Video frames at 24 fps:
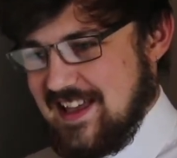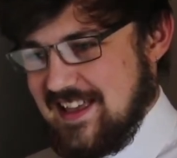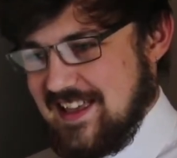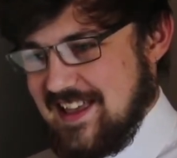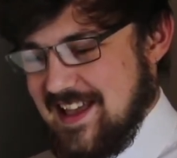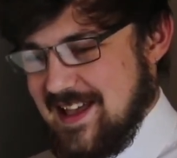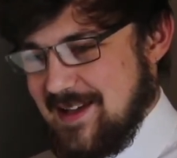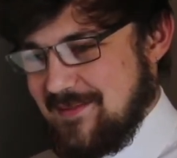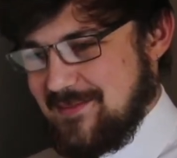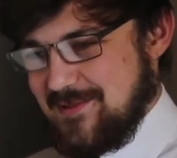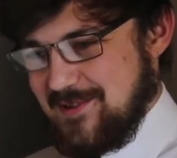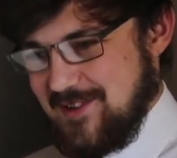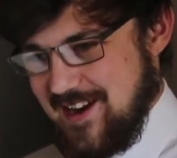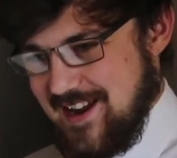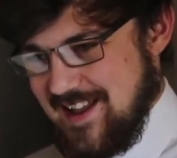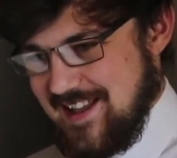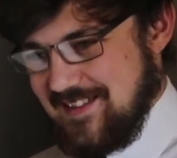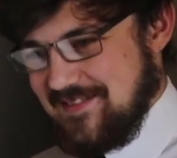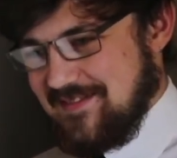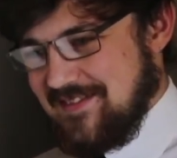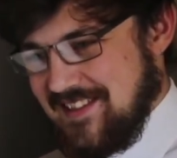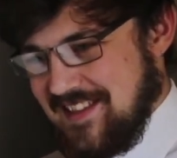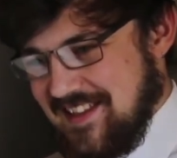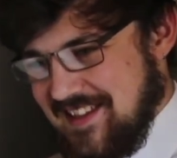Yeah,
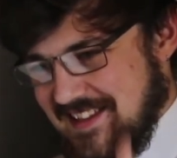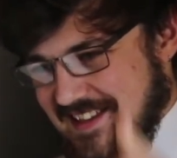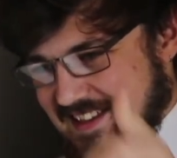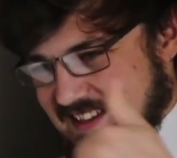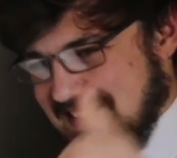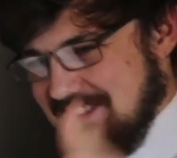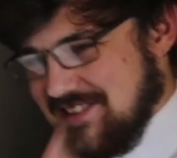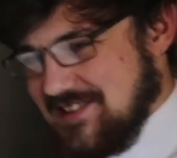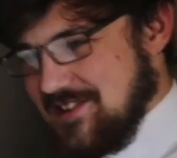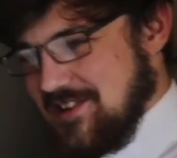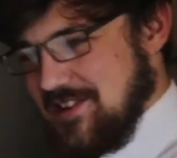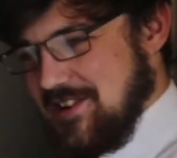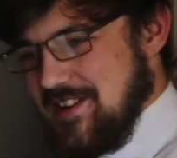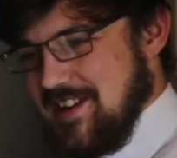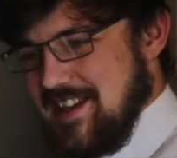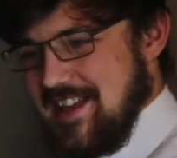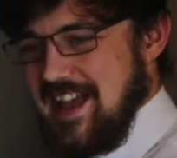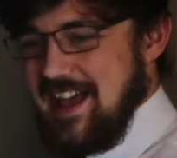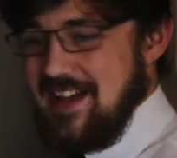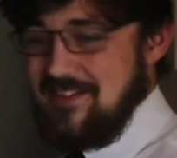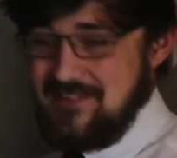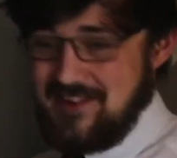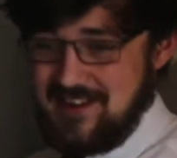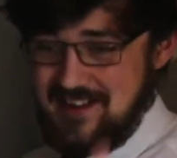great. Enjoy,
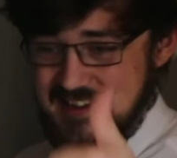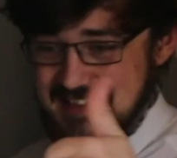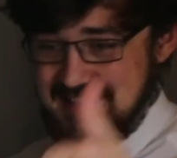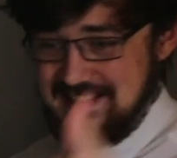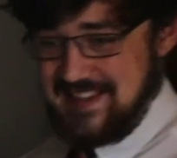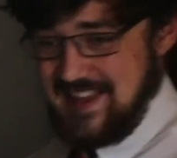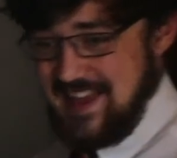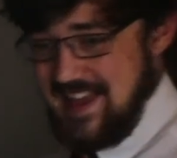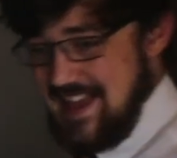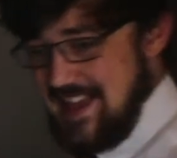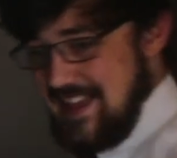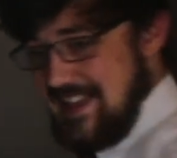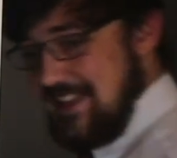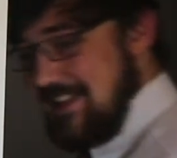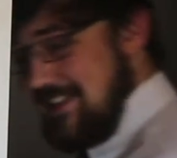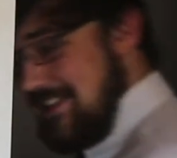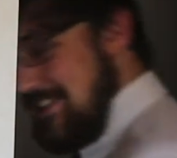have a nice day.